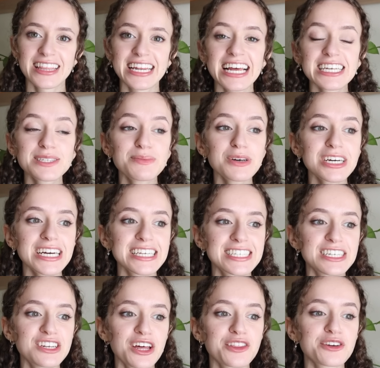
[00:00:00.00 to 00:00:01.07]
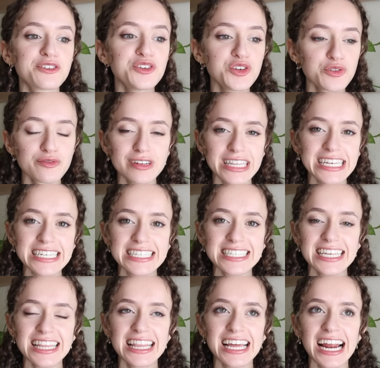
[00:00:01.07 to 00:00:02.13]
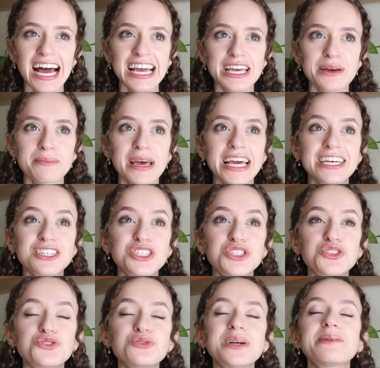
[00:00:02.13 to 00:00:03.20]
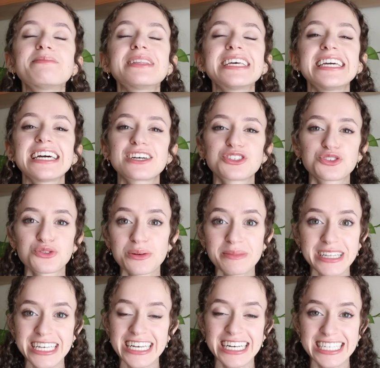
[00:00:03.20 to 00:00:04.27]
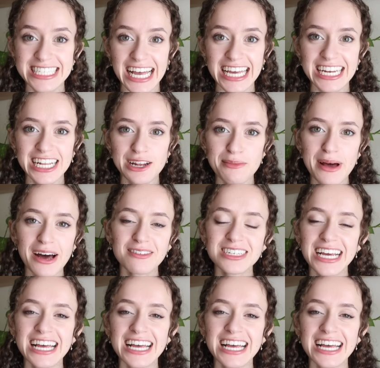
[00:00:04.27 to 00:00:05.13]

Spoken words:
The next book is another new release that I am extremely, extremely excited about,